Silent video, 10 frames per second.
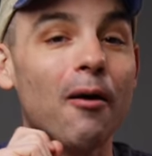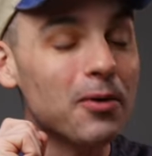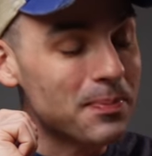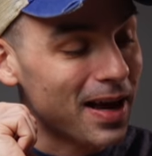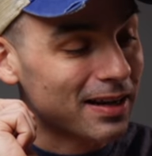I
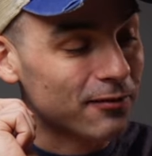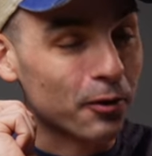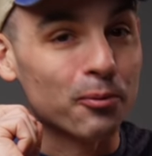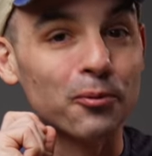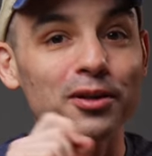went back and
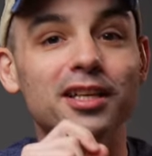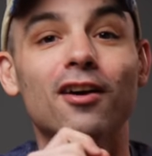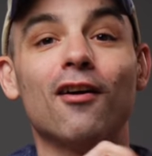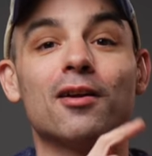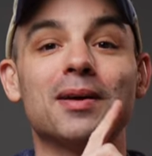forth really
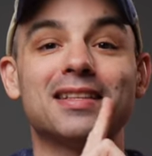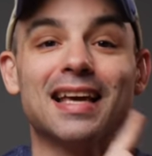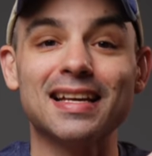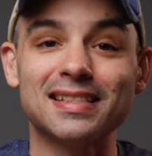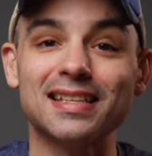hard about
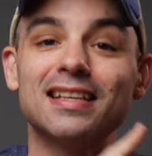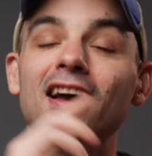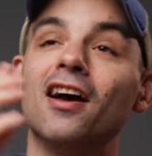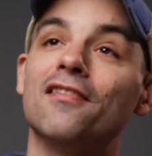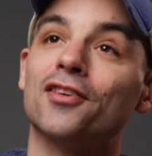the S E
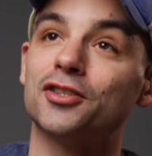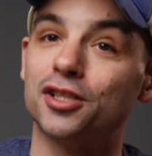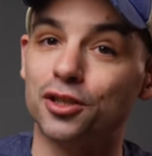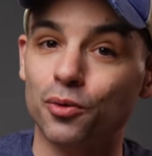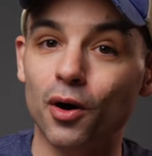versus
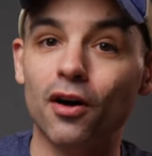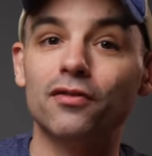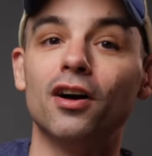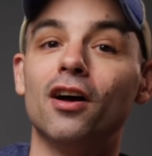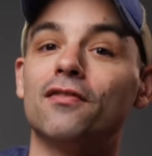the
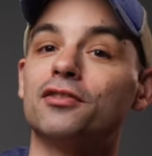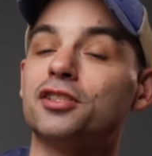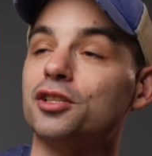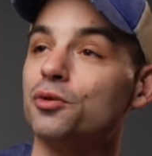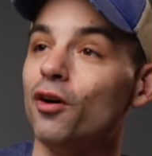twelve
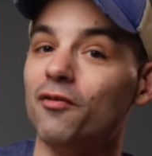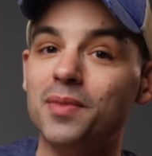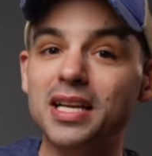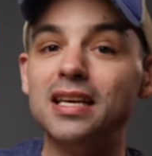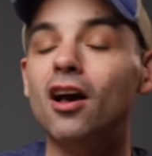versus the twelve
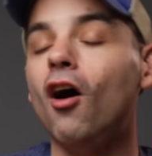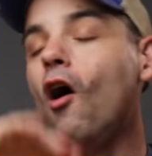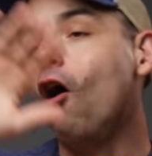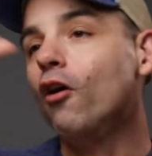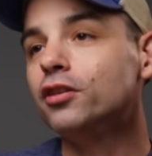mini.
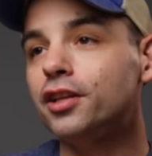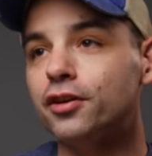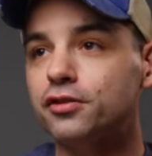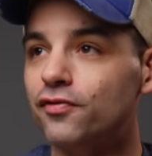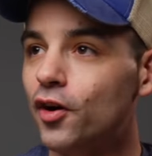All of
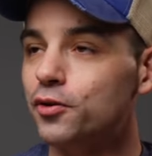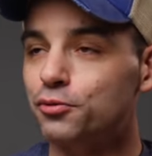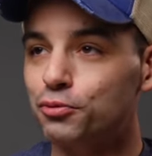those phones